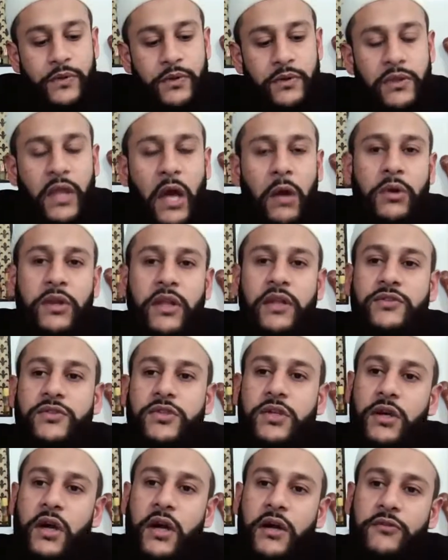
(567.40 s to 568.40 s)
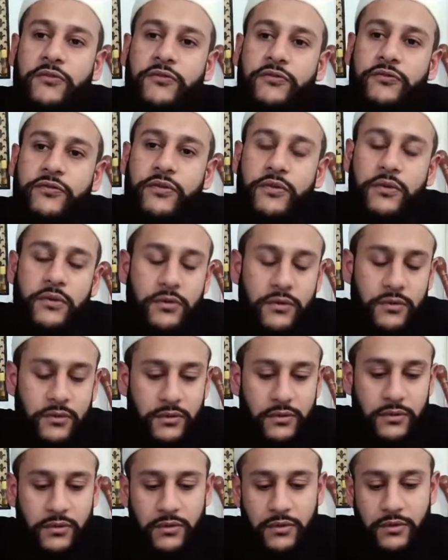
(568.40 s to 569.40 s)
Nowadays you have,
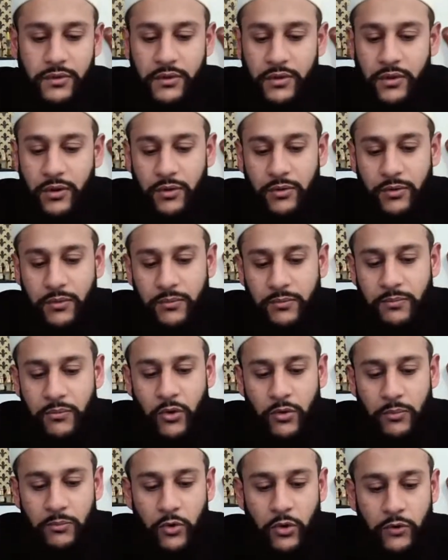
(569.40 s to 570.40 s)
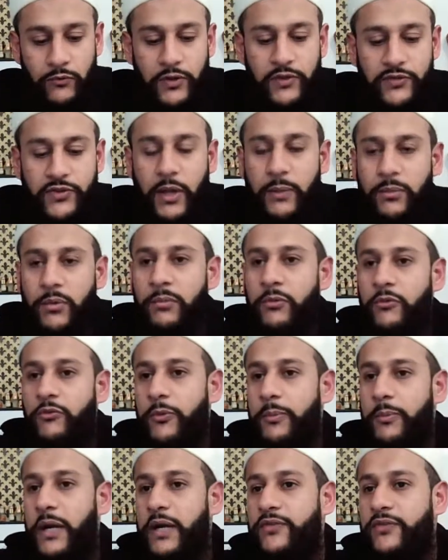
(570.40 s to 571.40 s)
Maulvi Saab coming
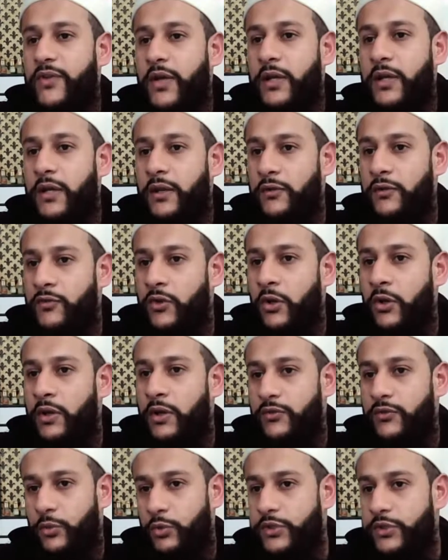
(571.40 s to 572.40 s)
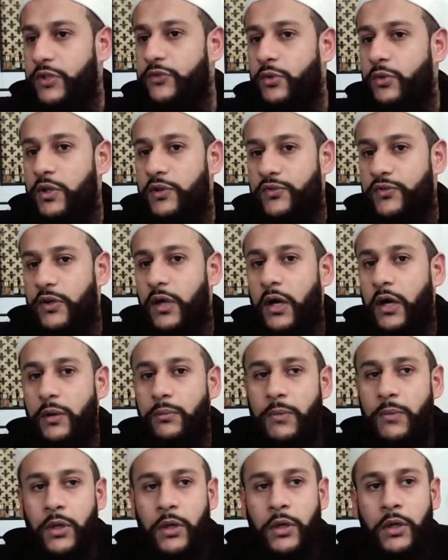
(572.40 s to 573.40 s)
from Pakistan, and he's known as Hujjatul Islam.
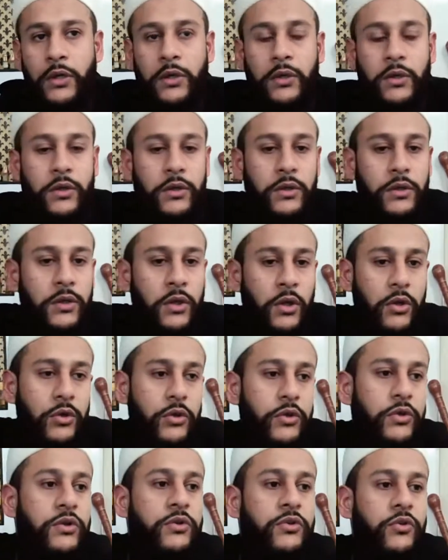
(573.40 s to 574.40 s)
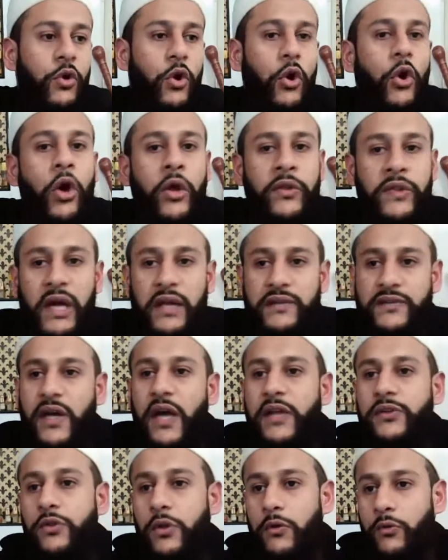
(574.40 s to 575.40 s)
To earn that
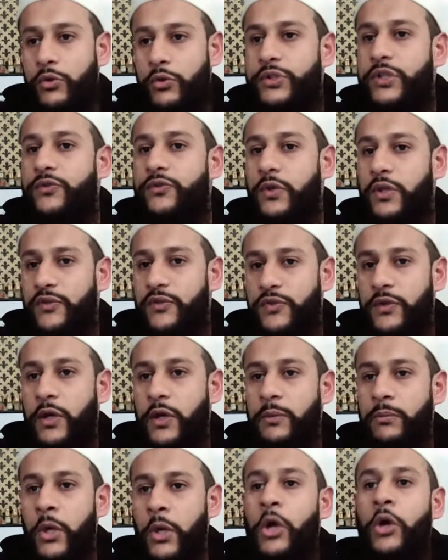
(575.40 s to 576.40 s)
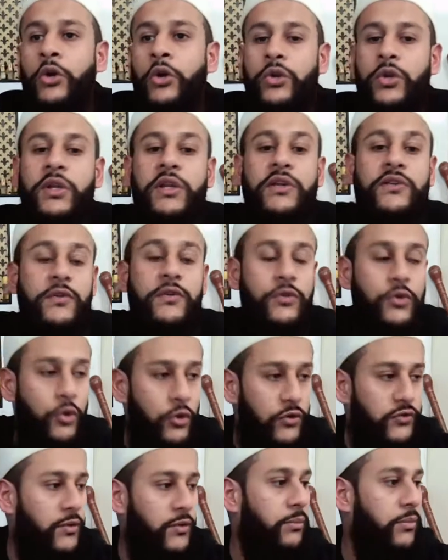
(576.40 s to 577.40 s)
title of Hujjatul Islam, you need to do
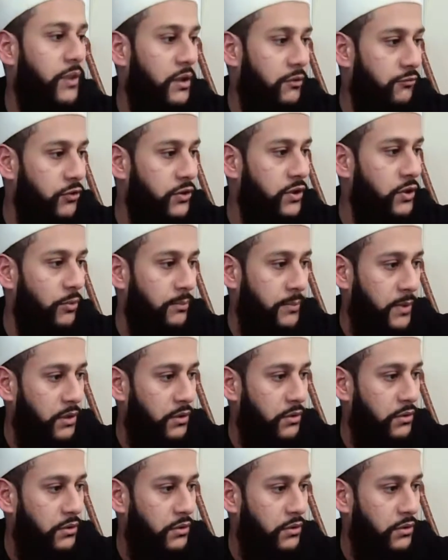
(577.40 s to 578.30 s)
something for the Ummah.